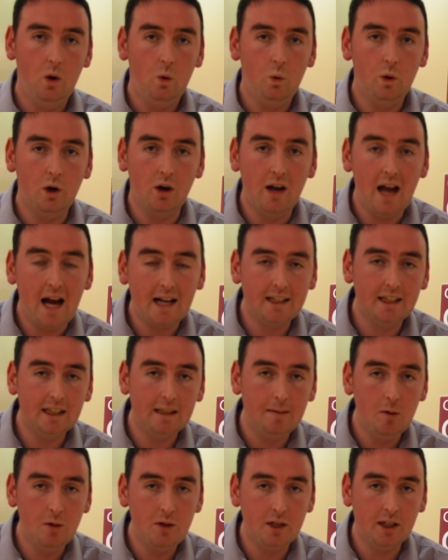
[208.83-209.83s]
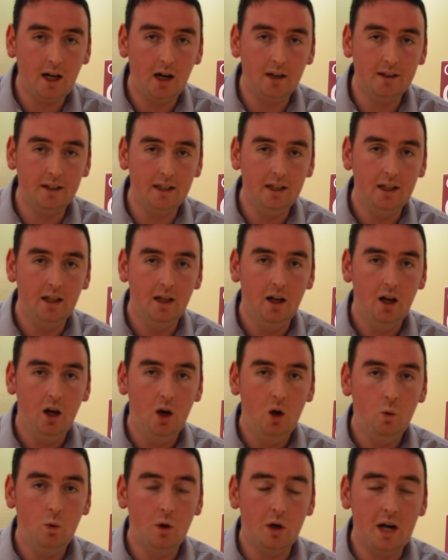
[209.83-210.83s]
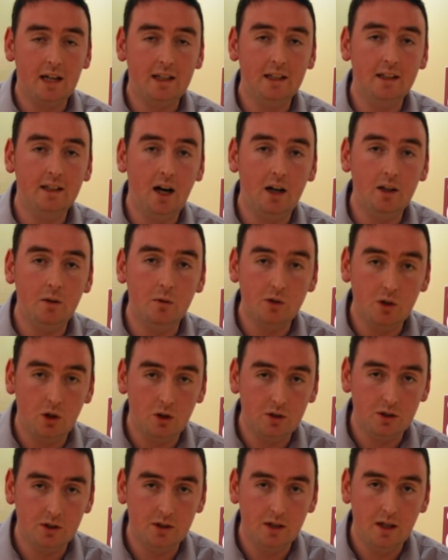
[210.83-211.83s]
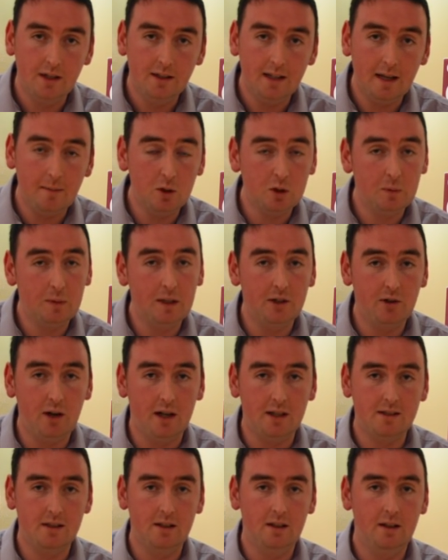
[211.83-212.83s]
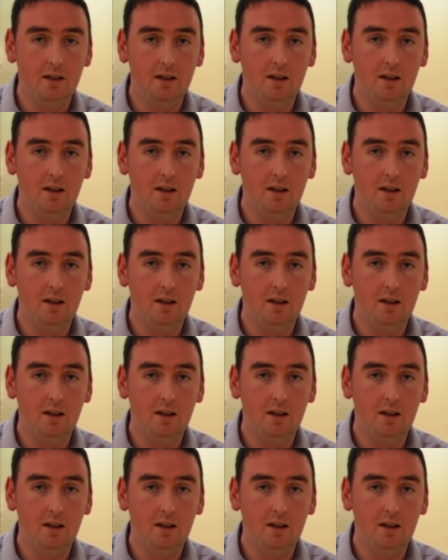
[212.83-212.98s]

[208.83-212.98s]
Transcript: We are lacking in community Gardaí, we are lacking Garda resources. That must be addressed.